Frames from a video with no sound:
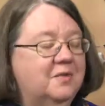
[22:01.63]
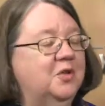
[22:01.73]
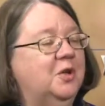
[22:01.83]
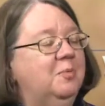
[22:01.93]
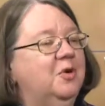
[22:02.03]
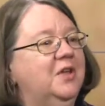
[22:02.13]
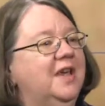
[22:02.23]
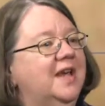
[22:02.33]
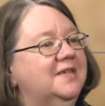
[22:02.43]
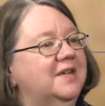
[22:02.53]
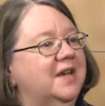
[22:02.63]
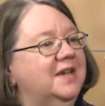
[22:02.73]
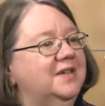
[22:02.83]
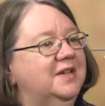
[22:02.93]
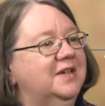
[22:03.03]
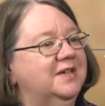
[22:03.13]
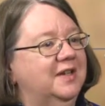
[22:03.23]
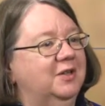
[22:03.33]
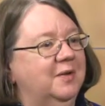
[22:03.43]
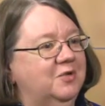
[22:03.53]
The community has an idea that
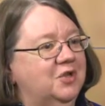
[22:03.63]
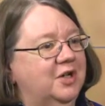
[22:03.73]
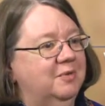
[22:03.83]
they'd love to share